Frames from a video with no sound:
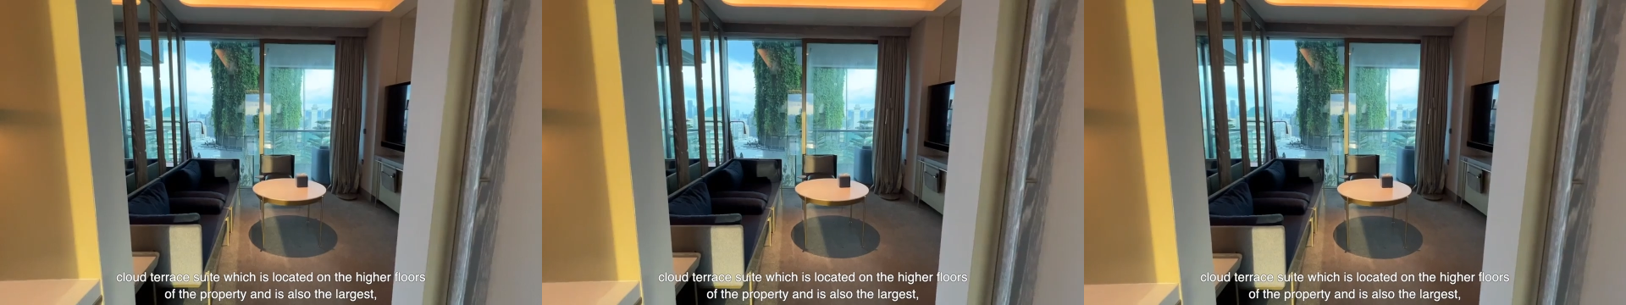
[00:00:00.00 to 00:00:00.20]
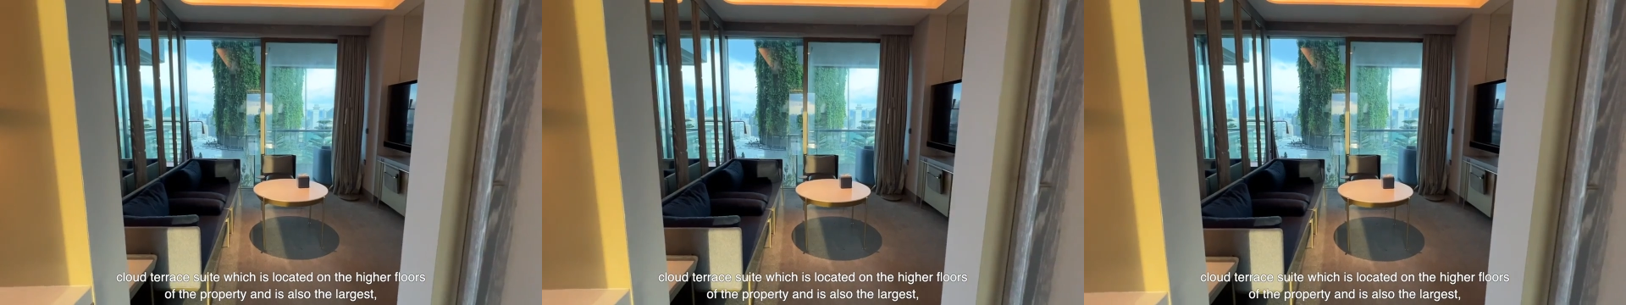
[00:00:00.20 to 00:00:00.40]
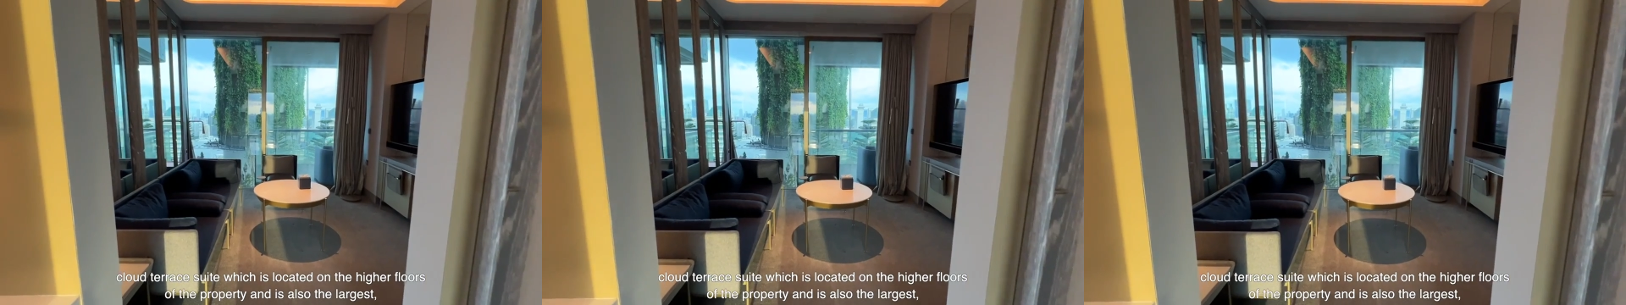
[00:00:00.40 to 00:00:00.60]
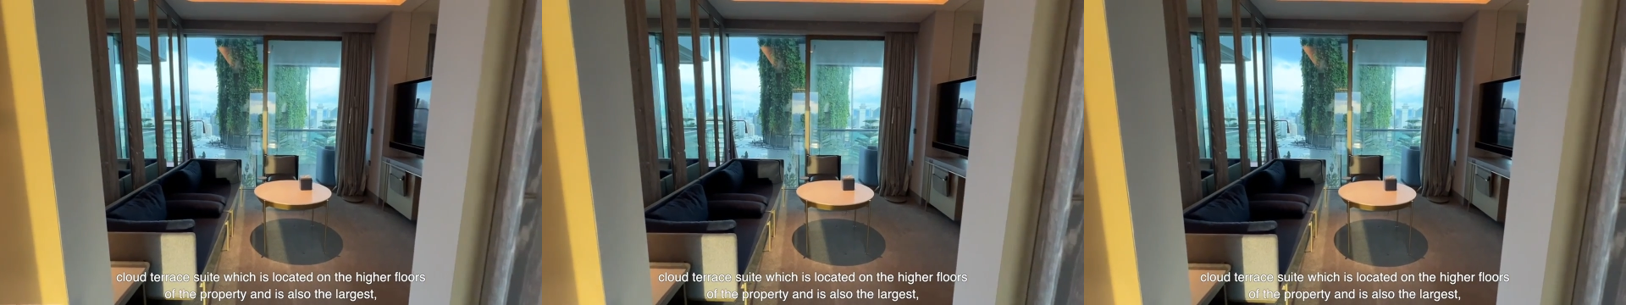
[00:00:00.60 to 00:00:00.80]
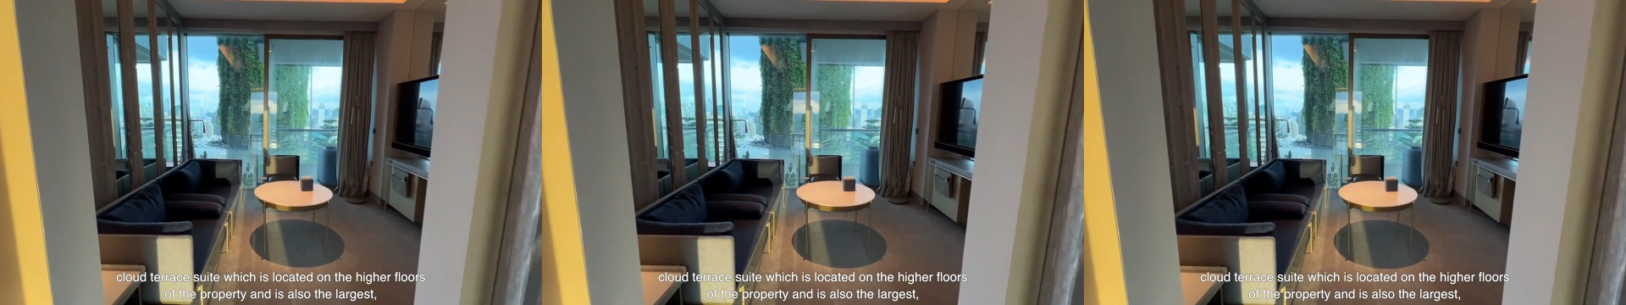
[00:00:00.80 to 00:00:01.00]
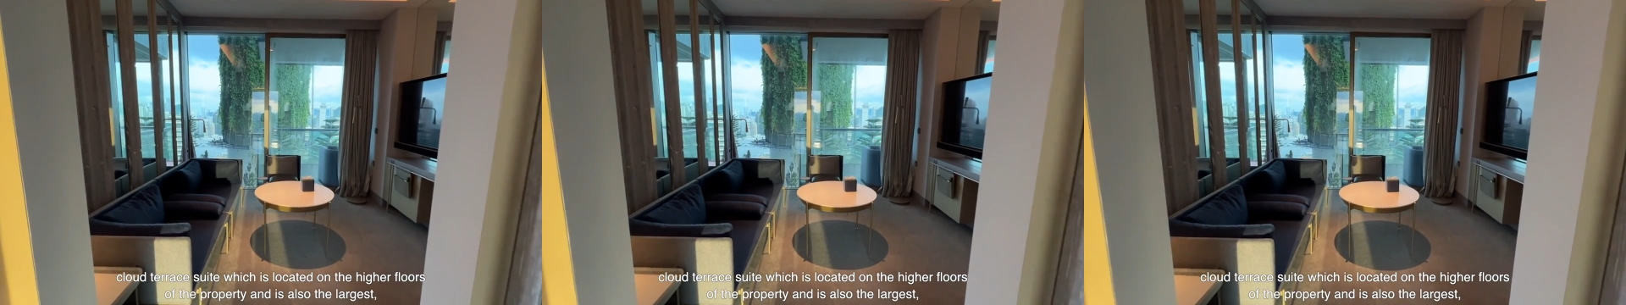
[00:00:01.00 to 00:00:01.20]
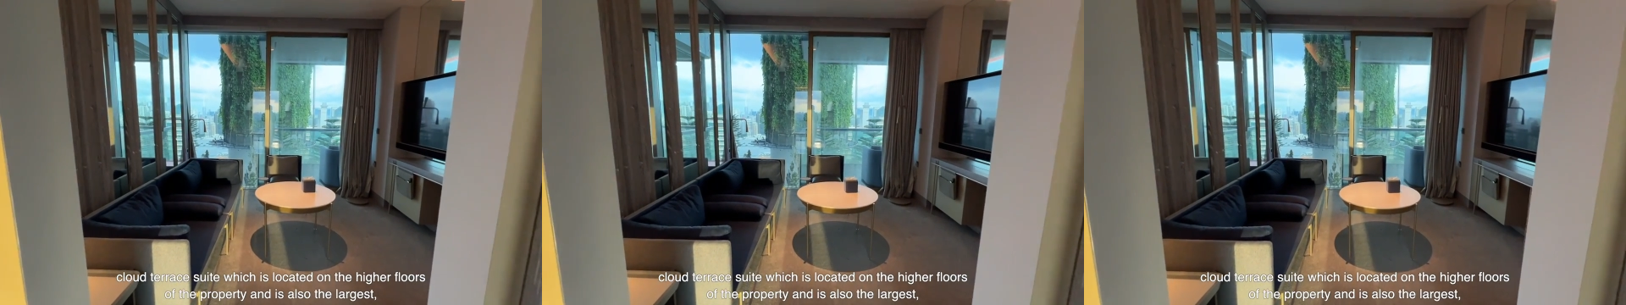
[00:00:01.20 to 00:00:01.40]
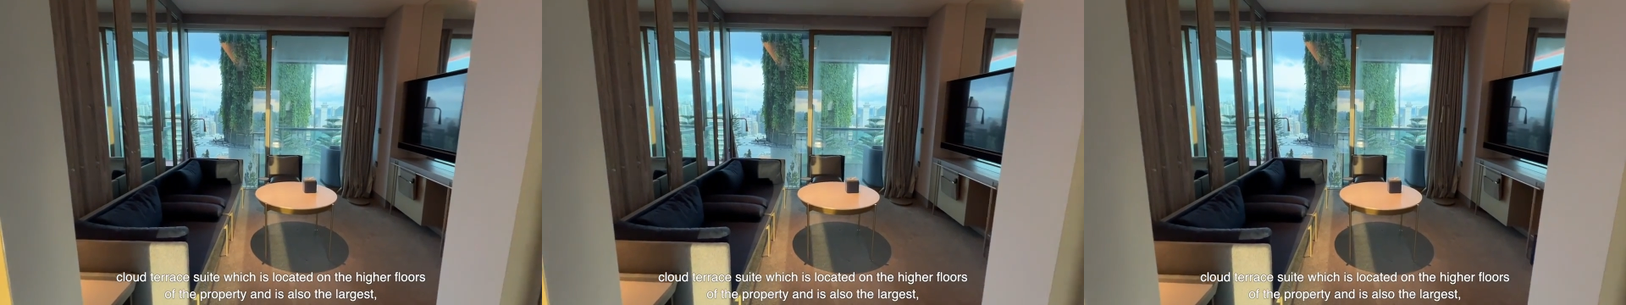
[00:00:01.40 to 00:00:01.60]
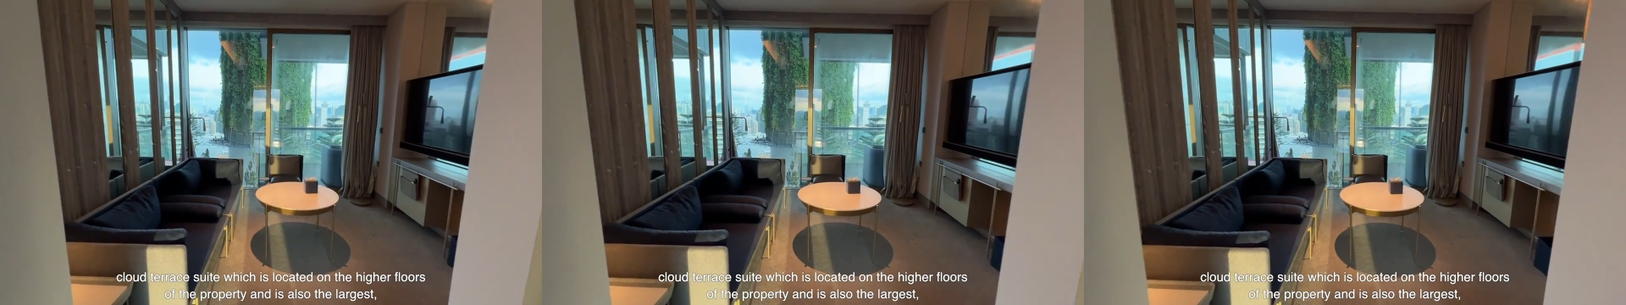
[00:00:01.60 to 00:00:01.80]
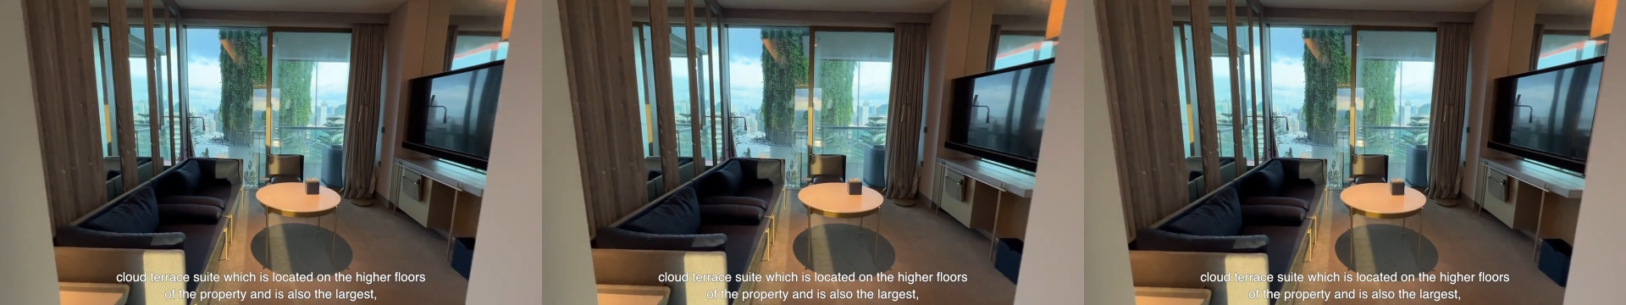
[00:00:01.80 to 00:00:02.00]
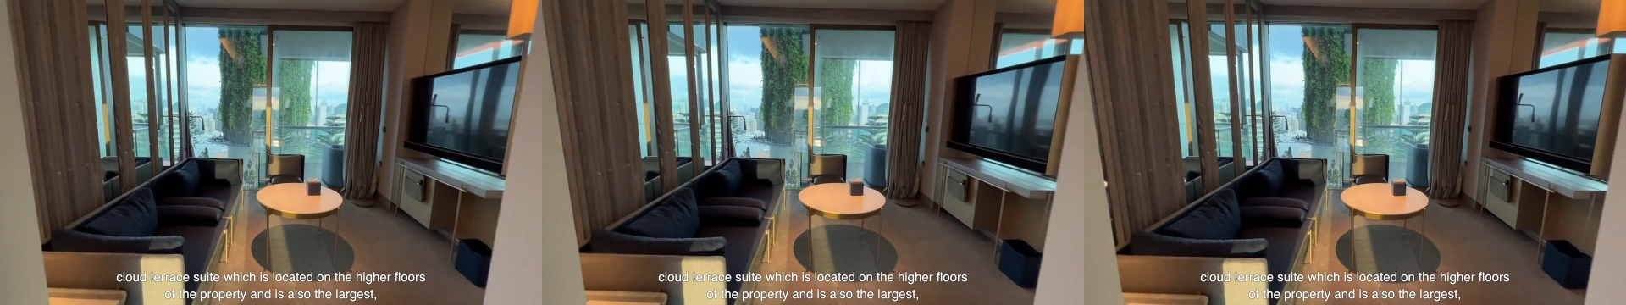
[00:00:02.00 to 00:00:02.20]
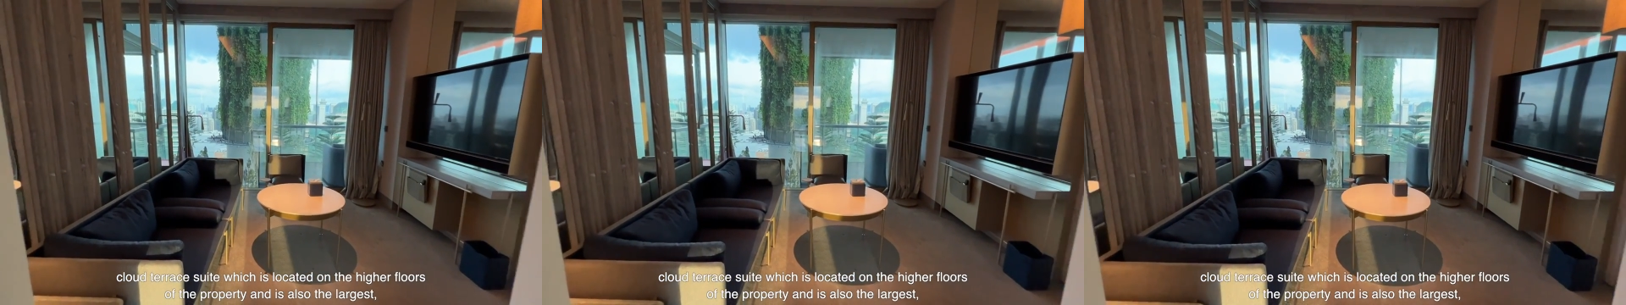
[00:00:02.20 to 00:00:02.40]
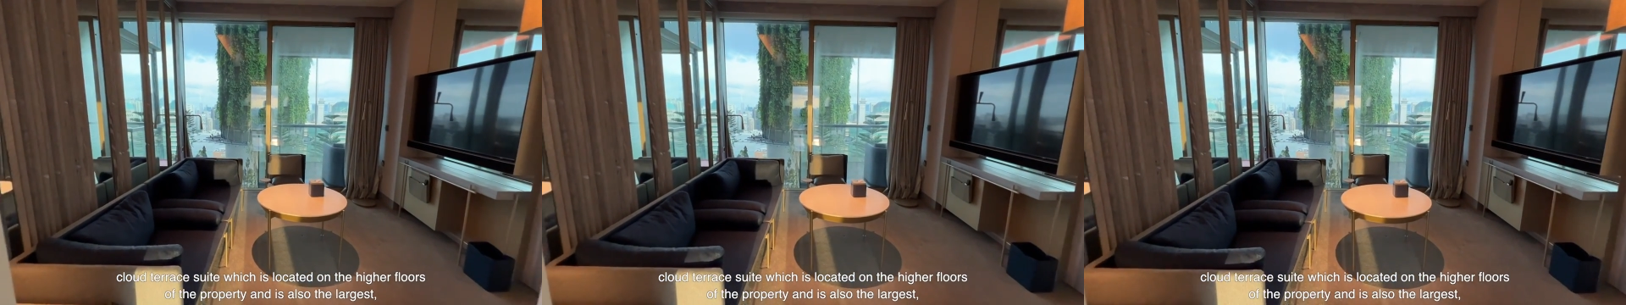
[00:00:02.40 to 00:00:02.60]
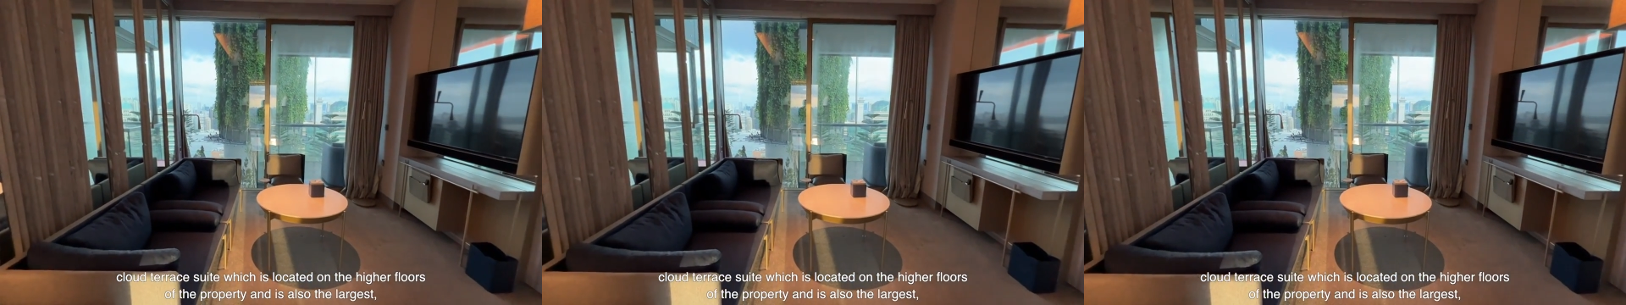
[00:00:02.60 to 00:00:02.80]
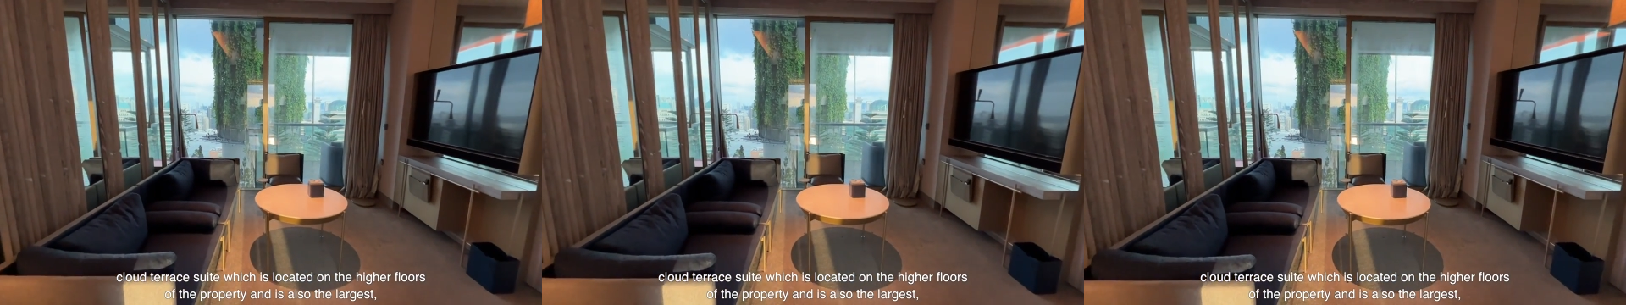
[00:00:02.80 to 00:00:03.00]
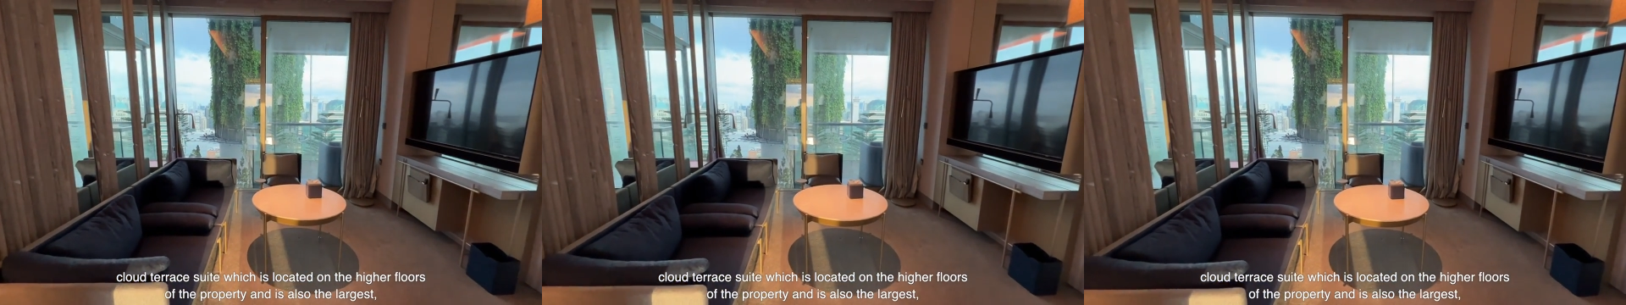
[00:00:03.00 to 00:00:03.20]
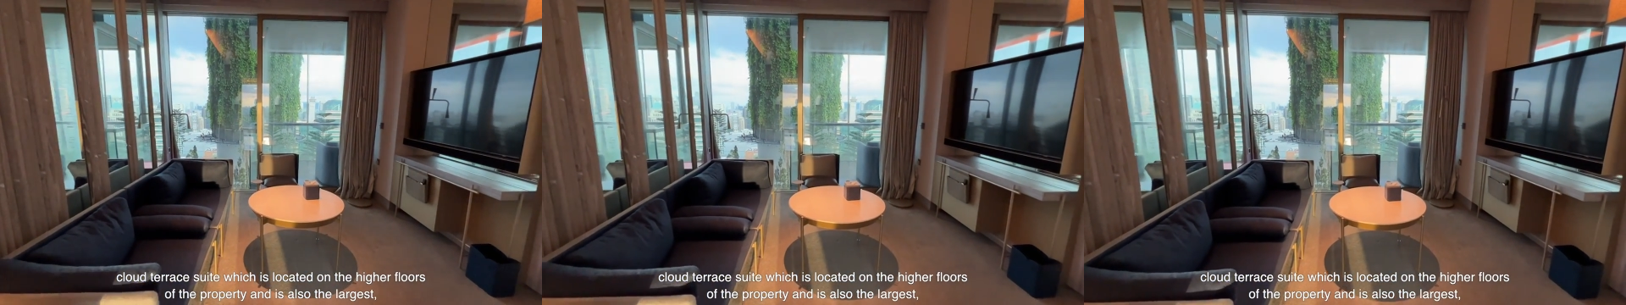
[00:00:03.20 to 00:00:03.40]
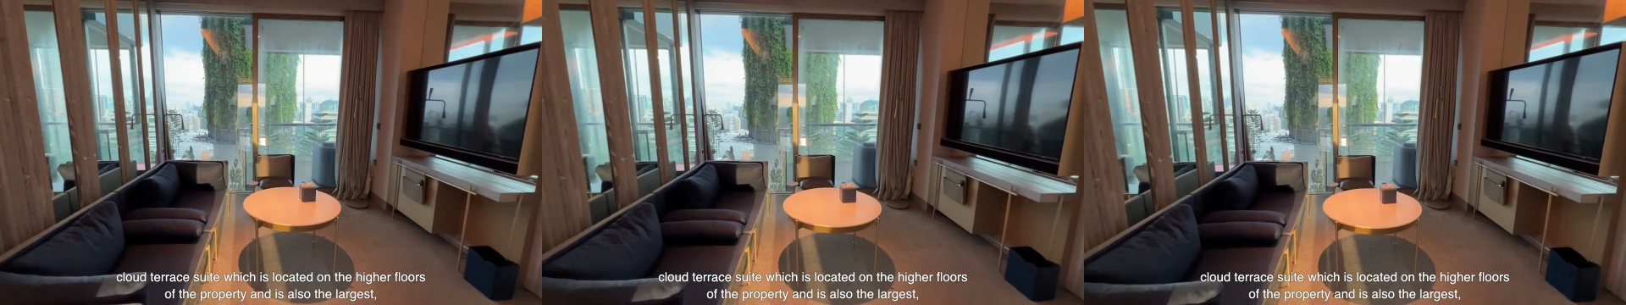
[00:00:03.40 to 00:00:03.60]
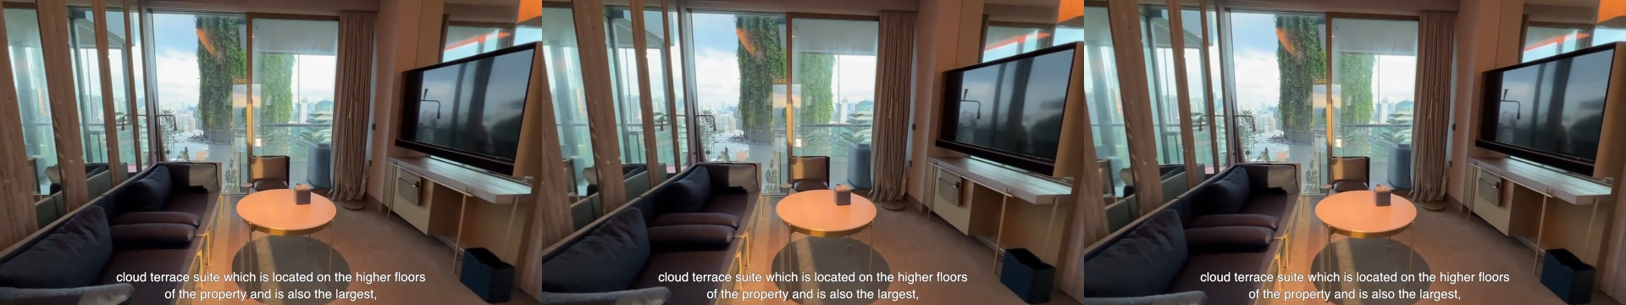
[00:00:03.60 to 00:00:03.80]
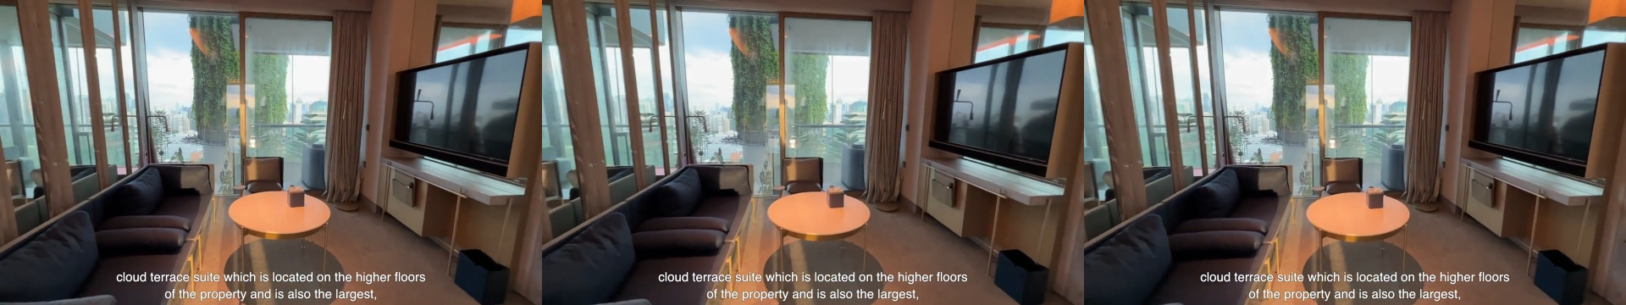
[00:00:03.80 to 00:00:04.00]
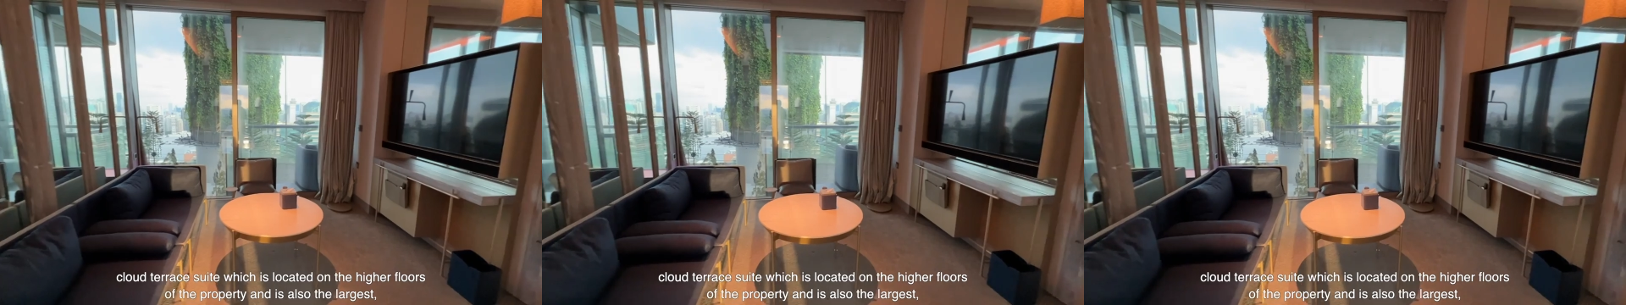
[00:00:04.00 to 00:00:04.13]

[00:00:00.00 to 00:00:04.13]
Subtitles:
No face is visible, so there are no lips to read.